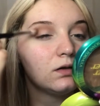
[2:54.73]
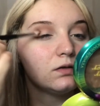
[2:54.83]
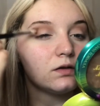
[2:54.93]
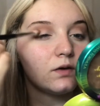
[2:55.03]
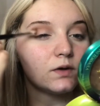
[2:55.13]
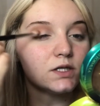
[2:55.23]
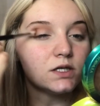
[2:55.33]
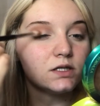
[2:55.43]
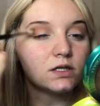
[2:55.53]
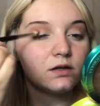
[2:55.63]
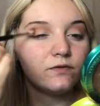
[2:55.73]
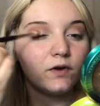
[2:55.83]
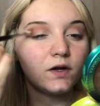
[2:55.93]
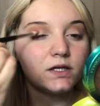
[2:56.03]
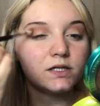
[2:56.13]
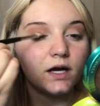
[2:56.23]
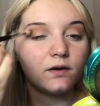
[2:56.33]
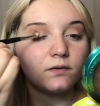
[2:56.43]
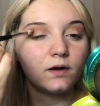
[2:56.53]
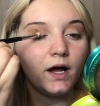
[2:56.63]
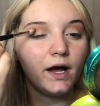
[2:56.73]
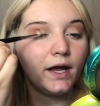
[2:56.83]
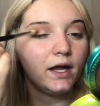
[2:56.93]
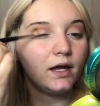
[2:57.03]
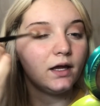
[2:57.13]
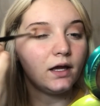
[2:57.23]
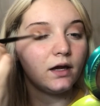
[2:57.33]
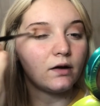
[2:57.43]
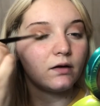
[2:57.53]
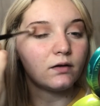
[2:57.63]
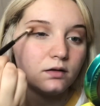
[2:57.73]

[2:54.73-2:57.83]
So we're just going to focus that right here.